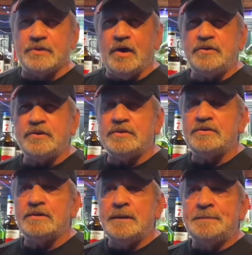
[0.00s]

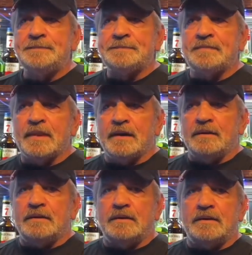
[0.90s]
Gotris
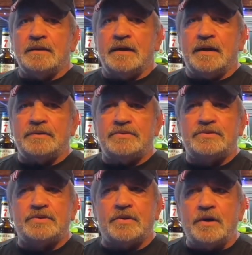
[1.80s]
a
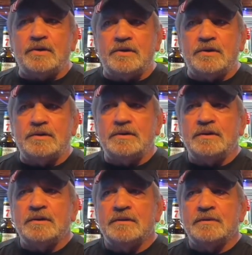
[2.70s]
strong,
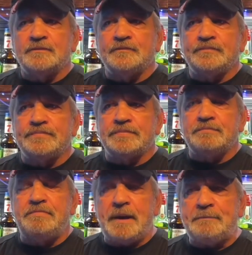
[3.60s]

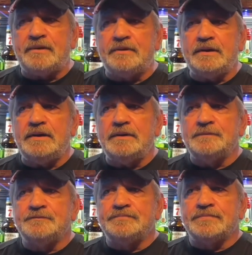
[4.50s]
peppery,
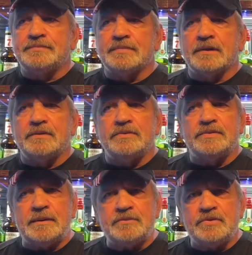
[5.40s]

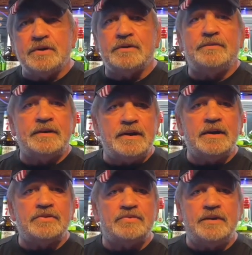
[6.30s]
some sort of
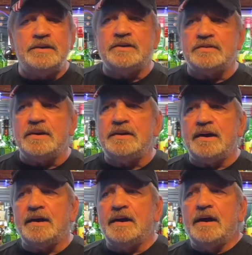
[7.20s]
vanilla sweetness in
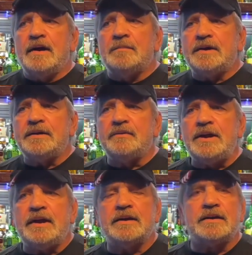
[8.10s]
there, but they
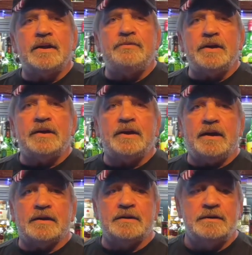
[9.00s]
really give you a
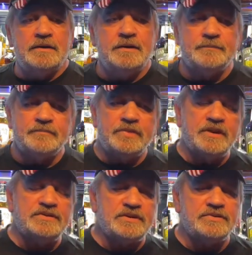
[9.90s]
kick.
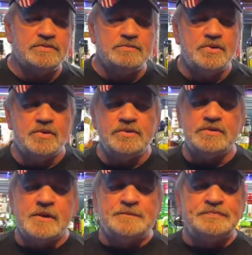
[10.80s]
This is smooth,
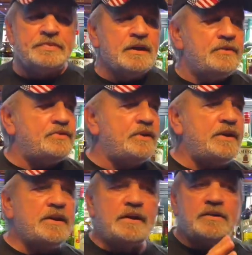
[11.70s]

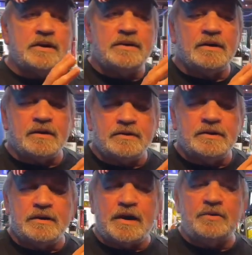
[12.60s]
sitting in, in your, on
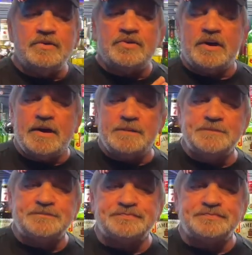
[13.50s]
your lounge chair,